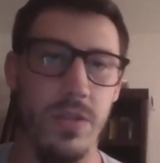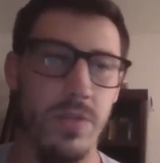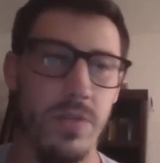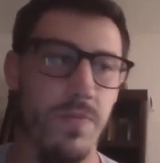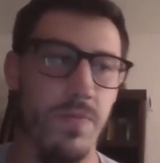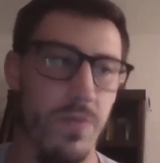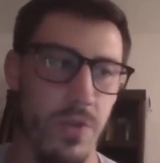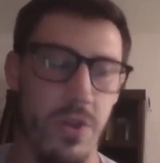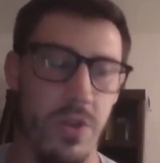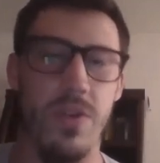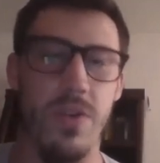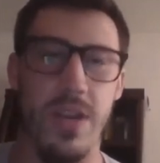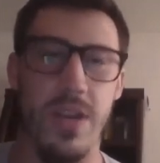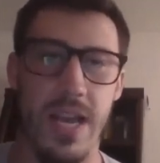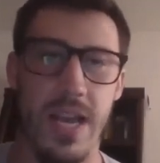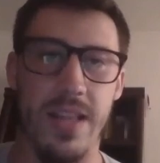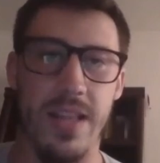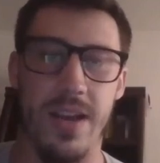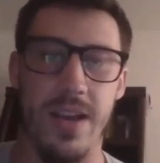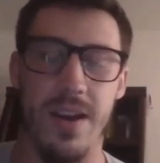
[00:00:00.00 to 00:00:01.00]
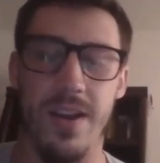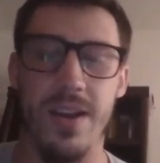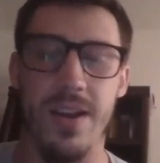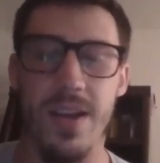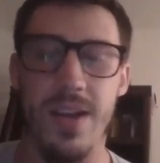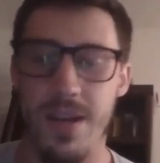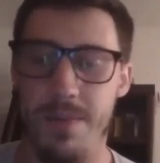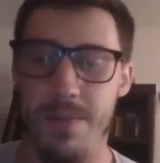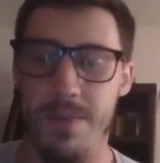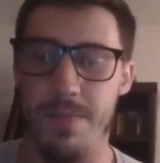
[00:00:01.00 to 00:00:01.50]
for you to get there,
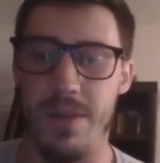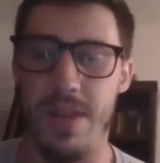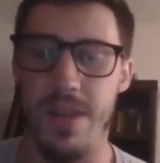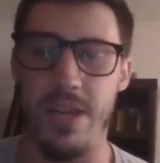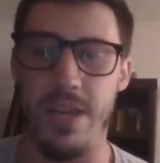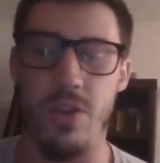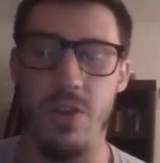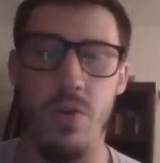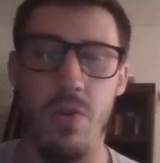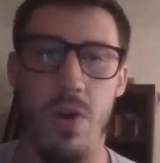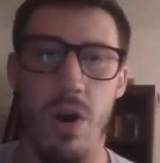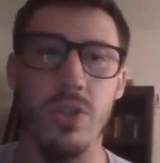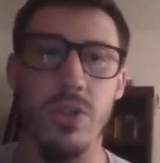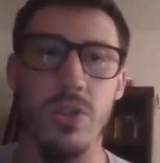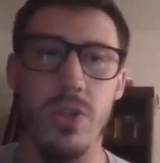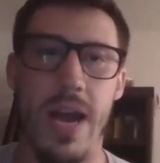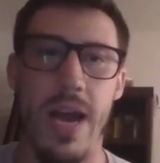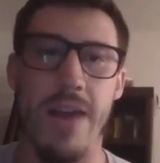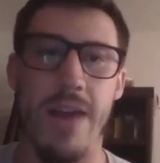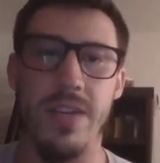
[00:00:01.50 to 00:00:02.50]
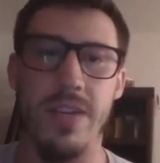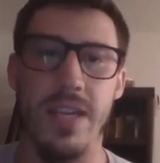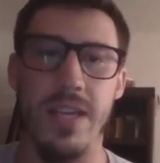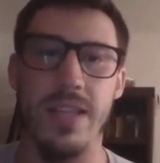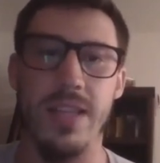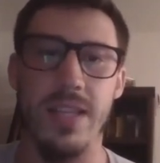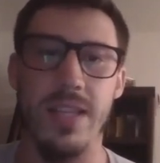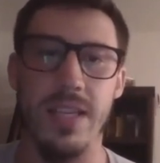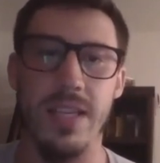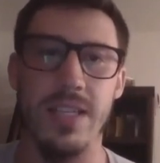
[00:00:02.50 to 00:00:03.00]
but like, you also have to
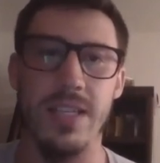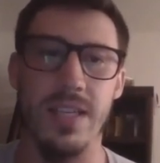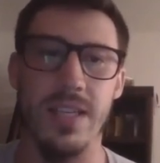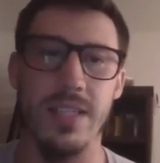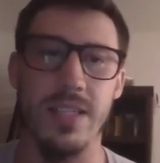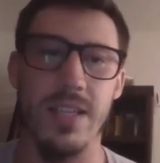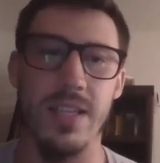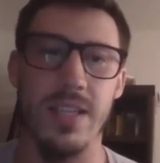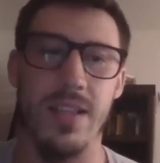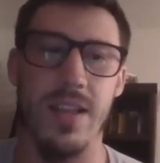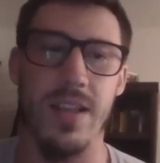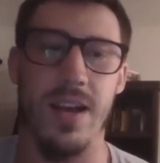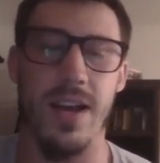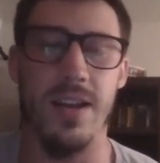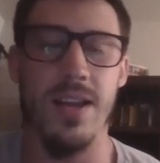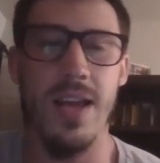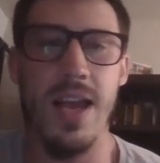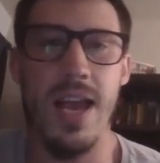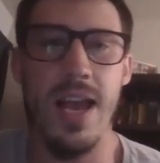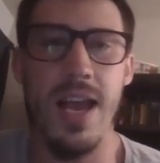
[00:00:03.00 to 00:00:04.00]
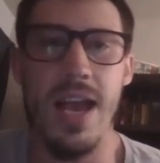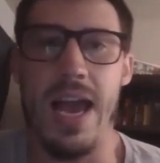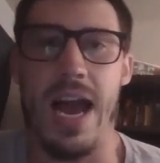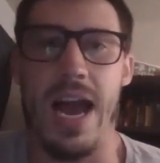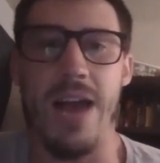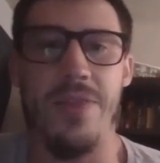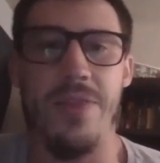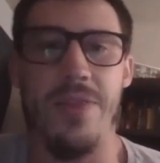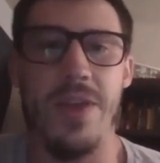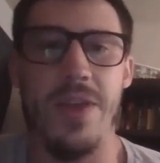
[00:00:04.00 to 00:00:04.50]
get these things in line.
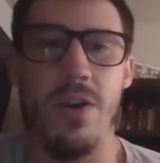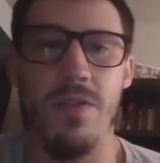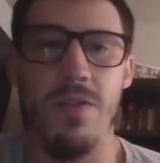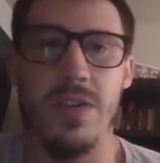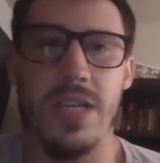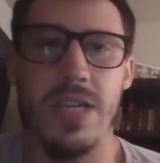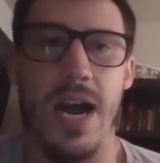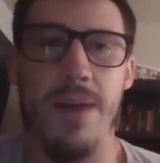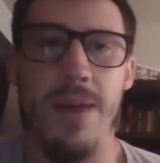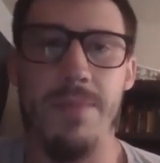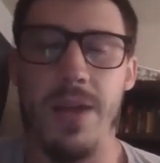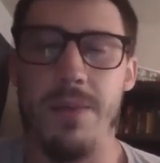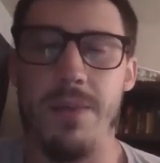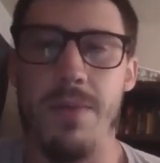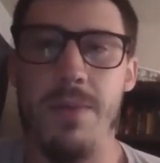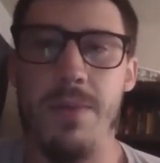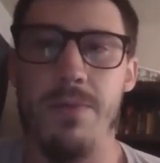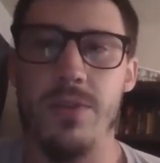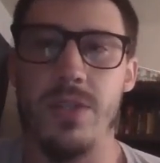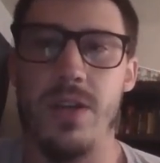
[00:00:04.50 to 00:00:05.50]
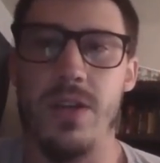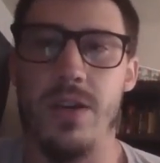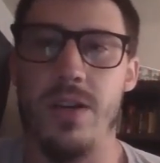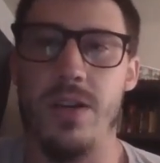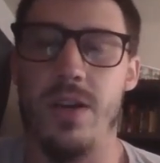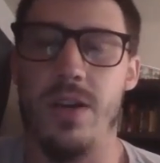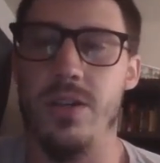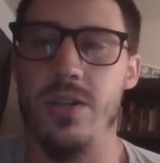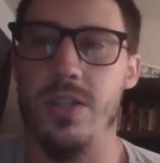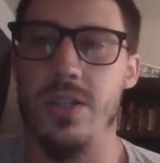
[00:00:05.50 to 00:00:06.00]
I think over time, like, people start
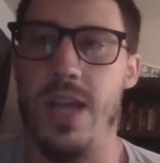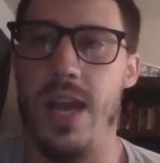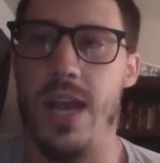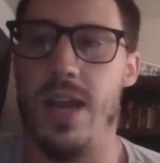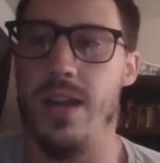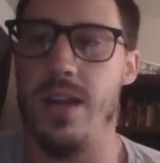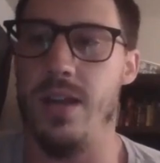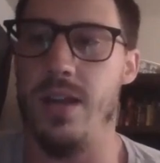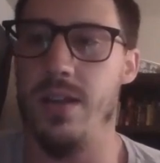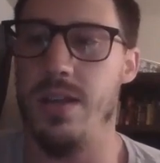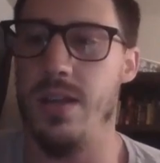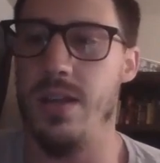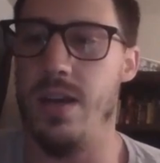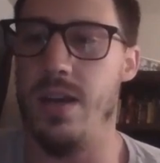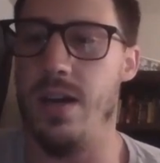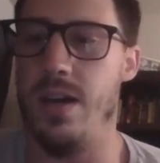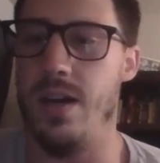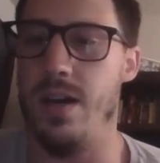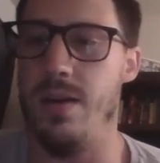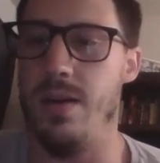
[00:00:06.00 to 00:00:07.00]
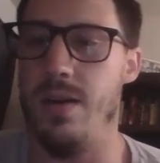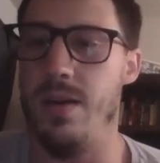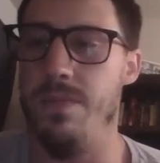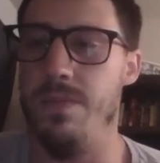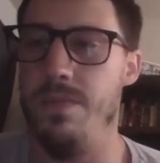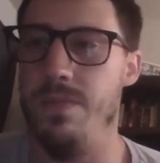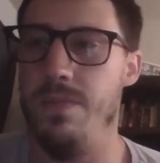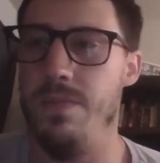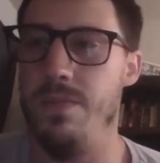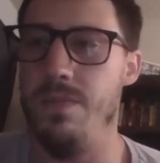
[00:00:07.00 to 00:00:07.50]
to understand
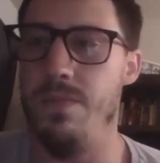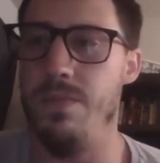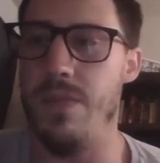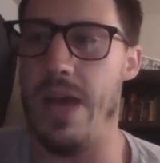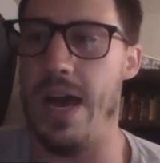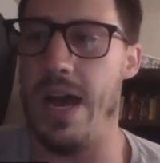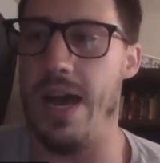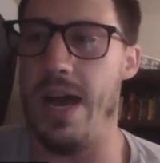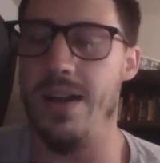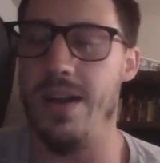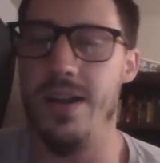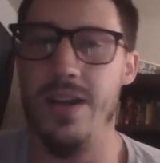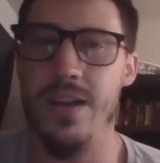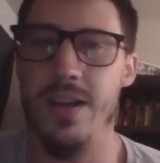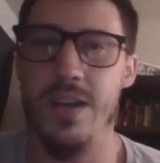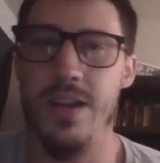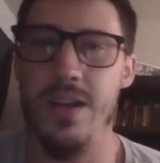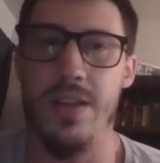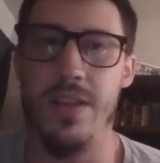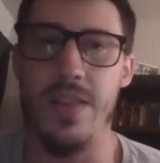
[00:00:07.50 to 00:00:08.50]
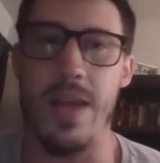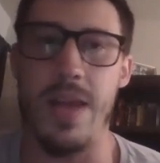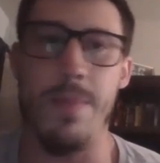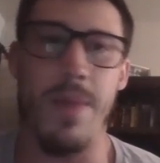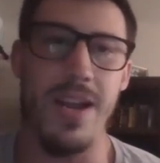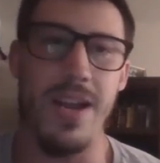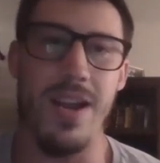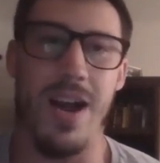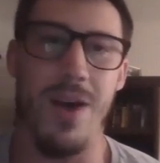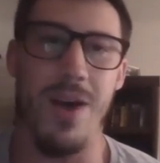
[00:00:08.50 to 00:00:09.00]
that they
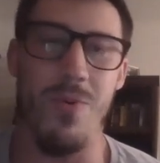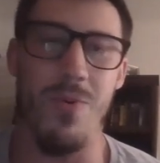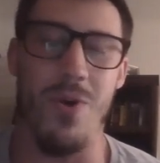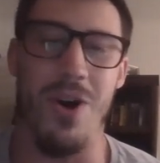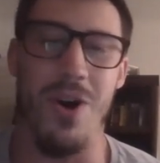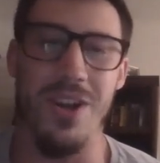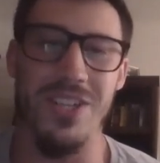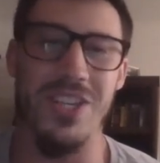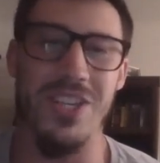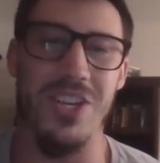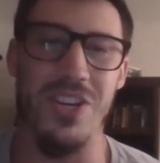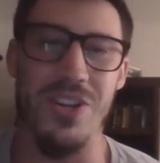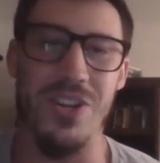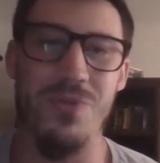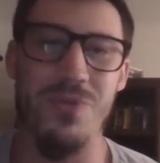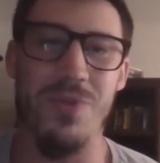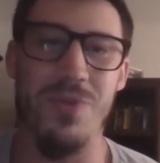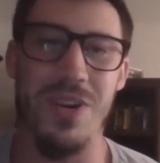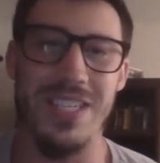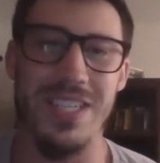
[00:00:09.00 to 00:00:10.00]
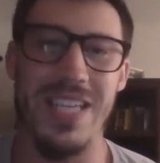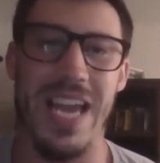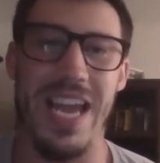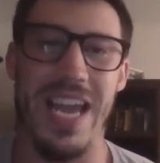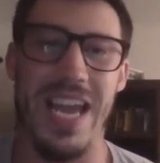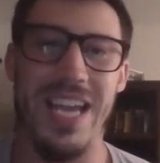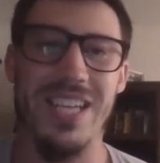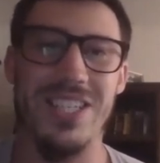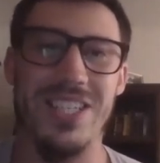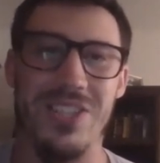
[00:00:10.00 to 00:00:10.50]
might not want to do what it
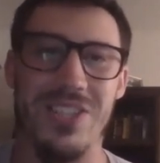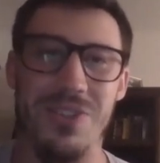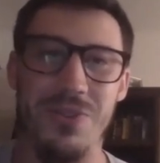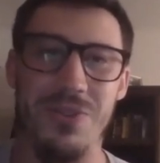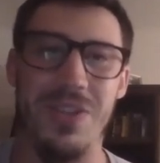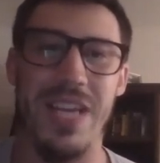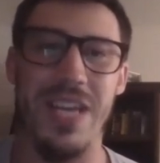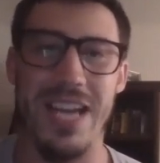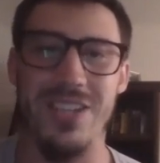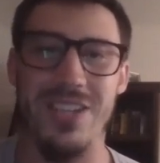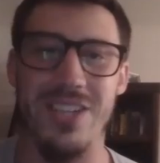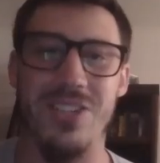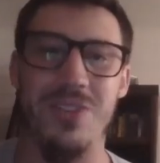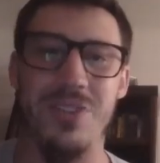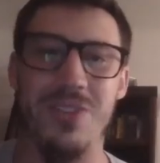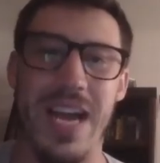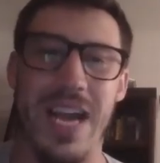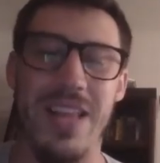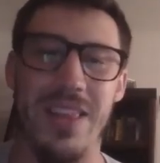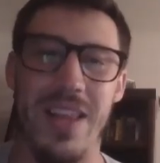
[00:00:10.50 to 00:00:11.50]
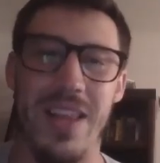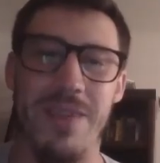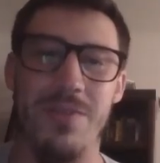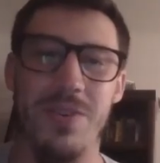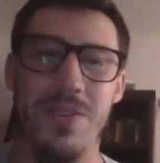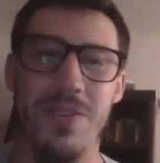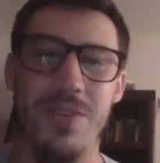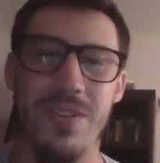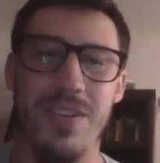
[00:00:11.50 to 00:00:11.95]
takes to get to that level.